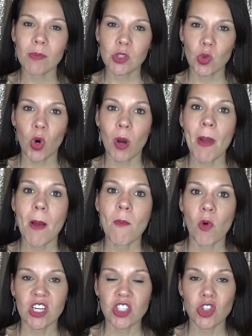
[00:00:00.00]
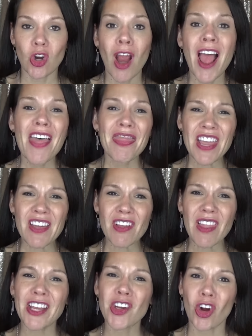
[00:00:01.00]
absorb moisture. Think of
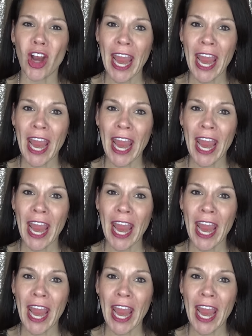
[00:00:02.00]
it like your